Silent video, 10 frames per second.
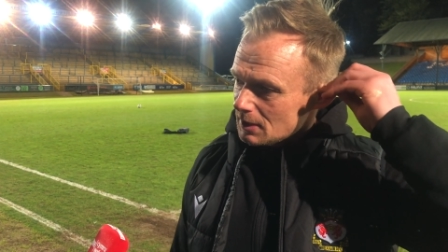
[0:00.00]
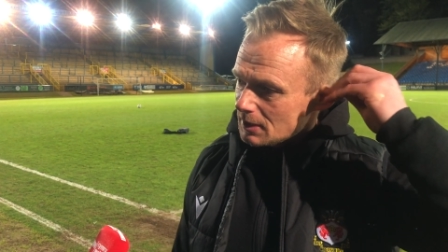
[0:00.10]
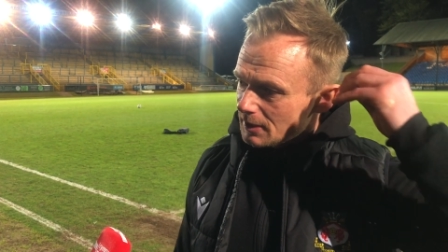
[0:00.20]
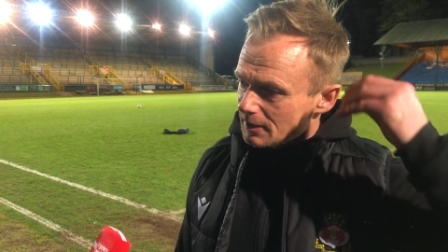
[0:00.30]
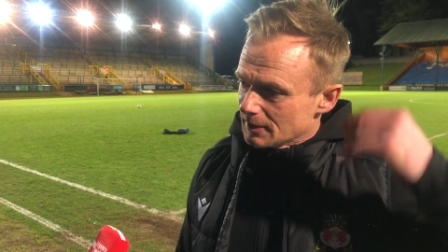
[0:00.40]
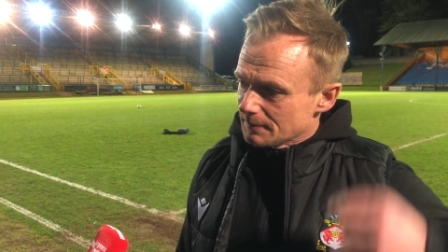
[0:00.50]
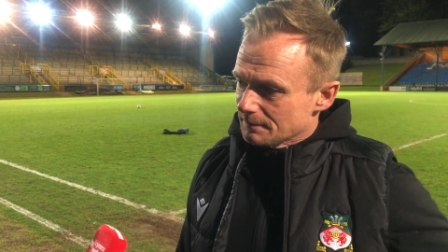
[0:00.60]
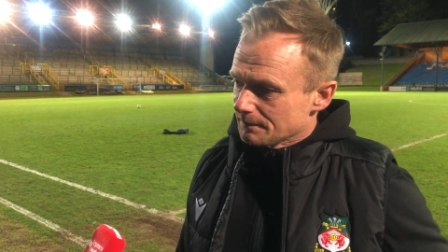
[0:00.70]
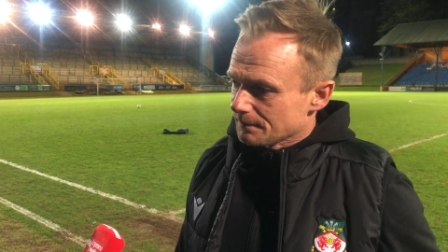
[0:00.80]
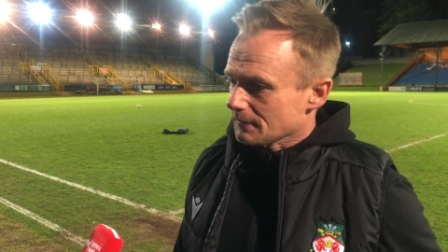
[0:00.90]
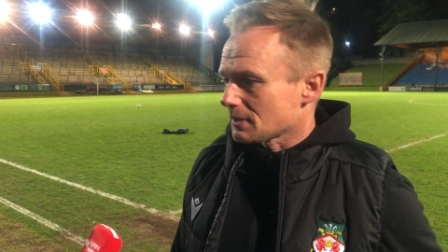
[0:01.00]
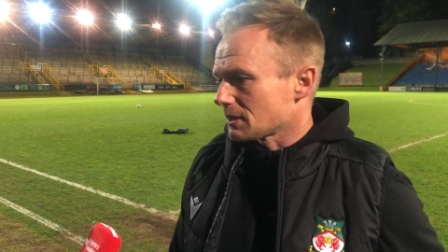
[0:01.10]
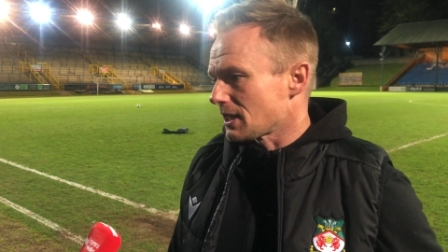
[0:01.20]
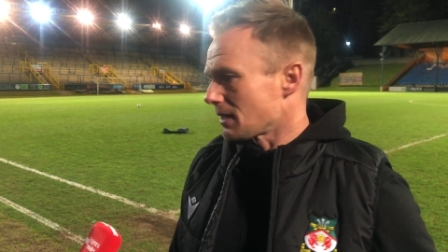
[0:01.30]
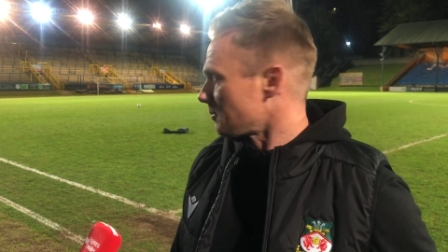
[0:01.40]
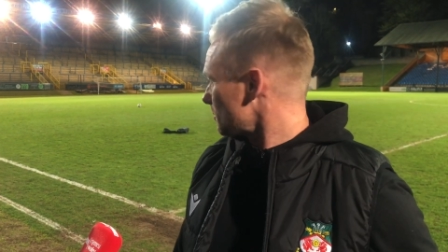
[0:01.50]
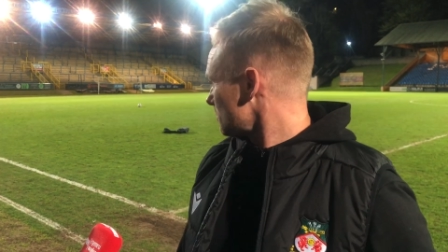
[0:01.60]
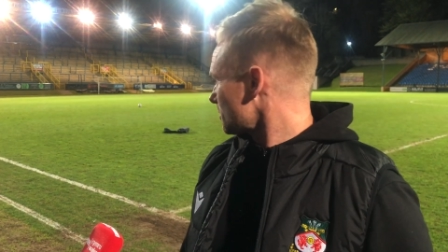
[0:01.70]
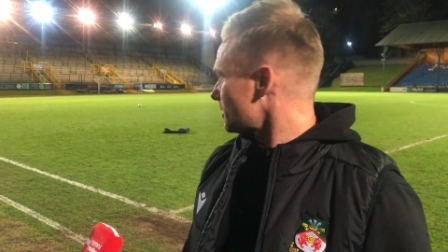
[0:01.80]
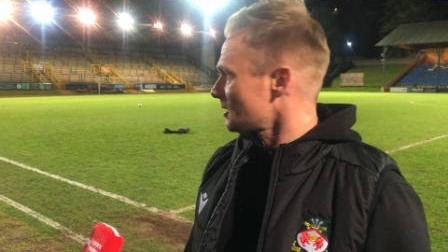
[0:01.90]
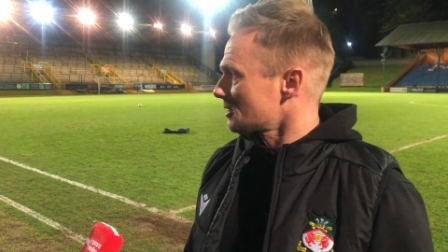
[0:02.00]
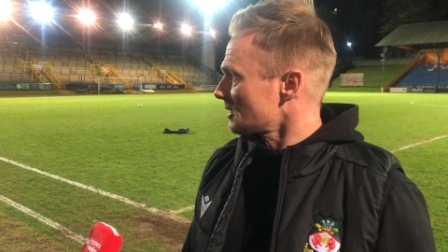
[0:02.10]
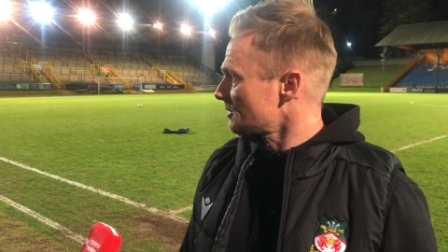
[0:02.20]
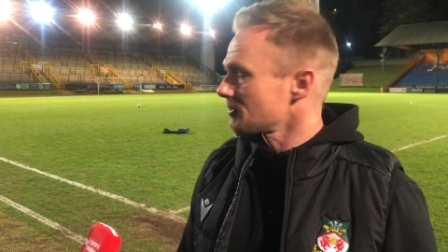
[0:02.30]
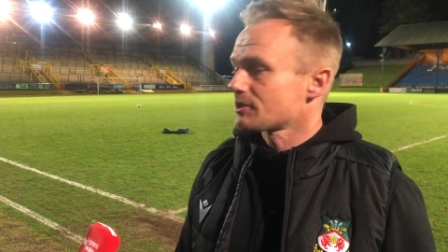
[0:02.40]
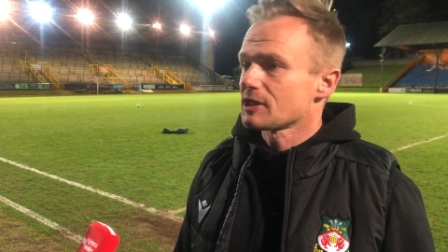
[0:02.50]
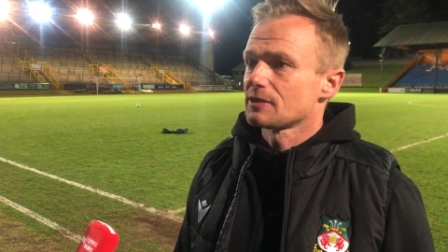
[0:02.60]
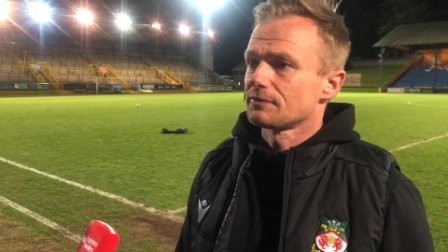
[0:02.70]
Um, yeah, but look, as I said, to restrict him